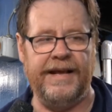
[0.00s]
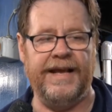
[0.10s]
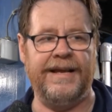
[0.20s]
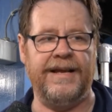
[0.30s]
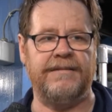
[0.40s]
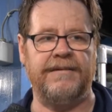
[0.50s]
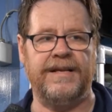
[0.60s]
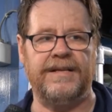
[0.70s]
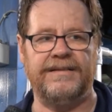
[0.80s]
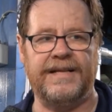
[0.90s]

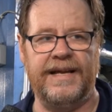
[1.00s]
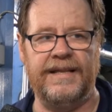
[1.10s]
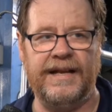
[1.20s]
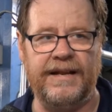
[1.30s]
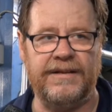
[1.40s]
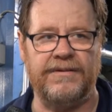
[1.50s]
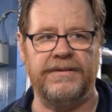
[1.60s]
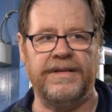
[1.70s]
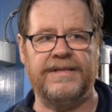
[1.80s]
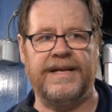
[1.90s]
electrical side,
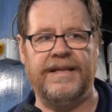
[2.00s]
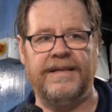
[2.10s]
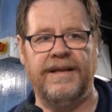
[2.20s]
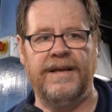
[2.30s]
electronic side,